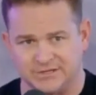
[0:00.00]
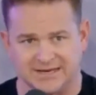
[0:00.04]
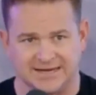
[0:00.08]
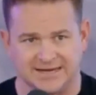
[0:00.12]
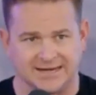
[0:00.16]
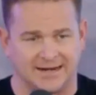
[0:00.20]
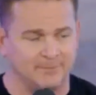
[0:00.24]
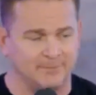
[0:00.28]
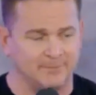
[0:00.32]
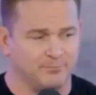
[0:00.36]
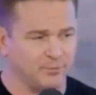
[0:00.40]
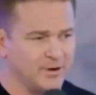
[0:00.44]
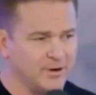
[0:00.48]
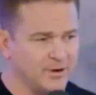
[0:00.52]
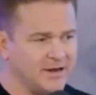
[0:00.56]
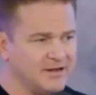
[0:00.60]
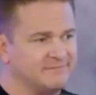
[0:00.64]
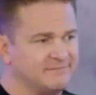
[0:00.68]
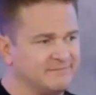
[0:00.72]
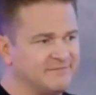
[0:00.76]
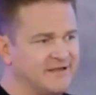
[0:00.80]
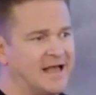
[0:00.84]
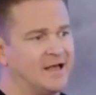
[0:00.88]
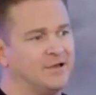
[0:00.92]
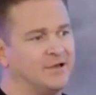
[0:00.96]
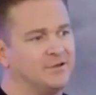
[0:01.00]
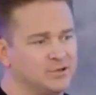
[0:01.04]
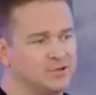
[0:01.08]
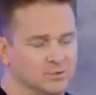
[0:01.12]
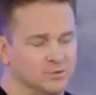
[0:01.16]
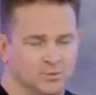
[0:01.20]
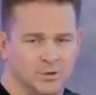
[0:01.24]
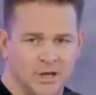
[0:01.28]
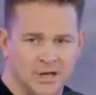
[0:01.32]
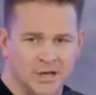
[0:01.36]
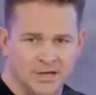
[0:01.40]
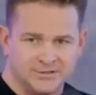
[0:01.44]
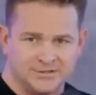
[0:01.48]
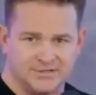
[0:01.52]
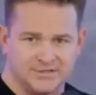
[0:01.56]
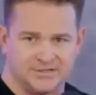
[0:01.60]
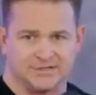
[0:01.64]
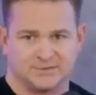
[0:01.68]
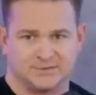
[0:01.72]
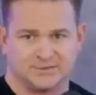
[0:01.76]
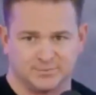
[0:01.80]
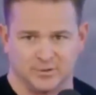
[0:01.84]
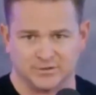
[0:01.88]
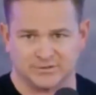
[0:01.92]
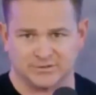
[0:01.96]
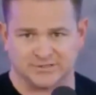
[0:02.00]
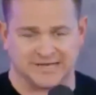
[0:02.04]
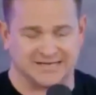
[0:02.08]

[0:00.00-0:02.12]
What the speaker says: Can I bring value to this person?